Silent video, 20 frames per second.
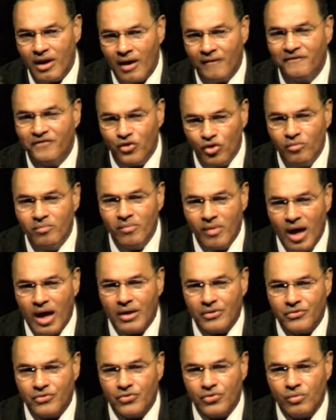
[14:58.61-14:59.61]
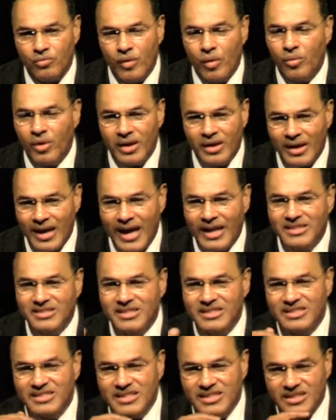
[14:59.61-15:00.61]
a few months, we were in
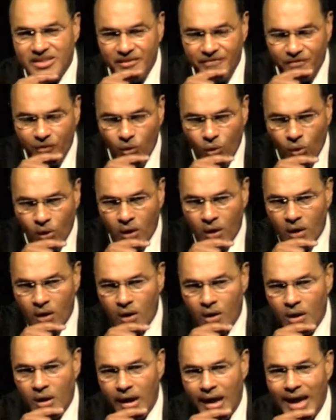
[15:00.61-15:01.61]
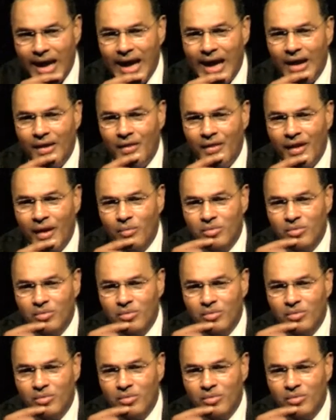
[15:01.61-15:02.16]
1964, and